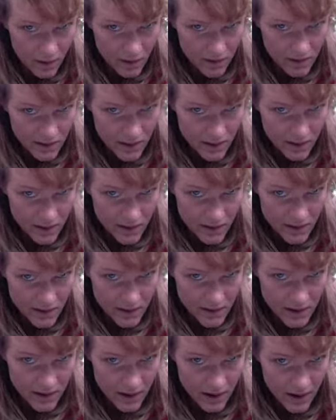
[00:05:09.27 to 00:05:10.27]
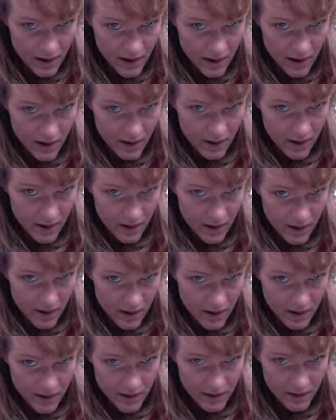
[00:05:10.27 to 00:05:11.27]
Looks like this side
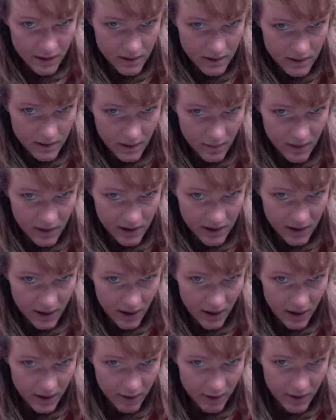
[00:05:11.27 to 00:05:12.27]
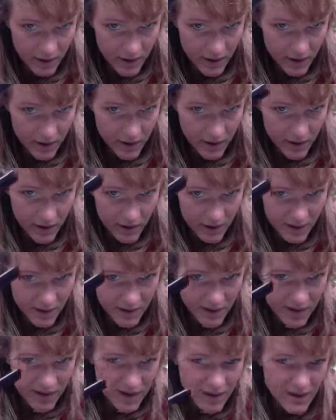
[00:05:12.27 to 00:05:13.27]
is can be a little awkward here in the
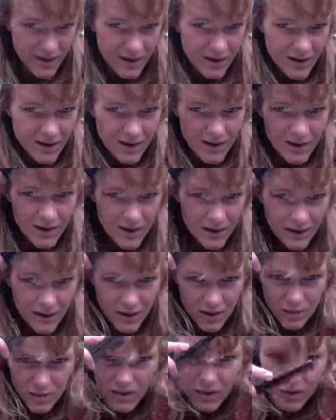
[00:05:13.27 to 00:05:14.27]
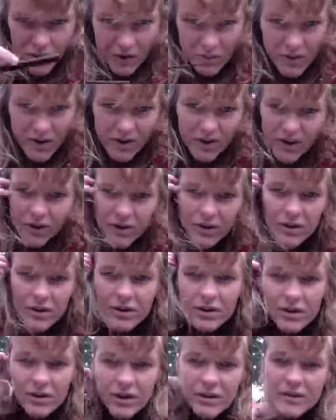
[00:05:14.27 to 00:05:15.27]
computer mirror.
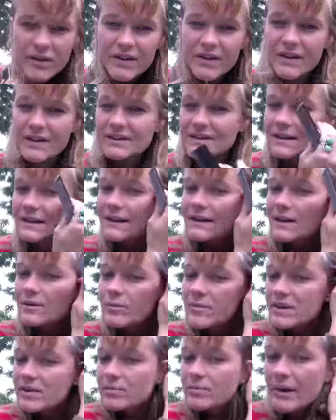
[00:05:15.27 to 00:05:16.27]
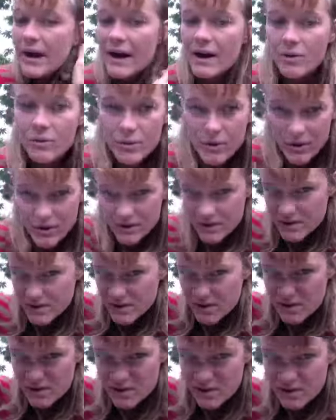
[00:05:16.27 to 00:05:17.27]
Everything's a little bit backwards.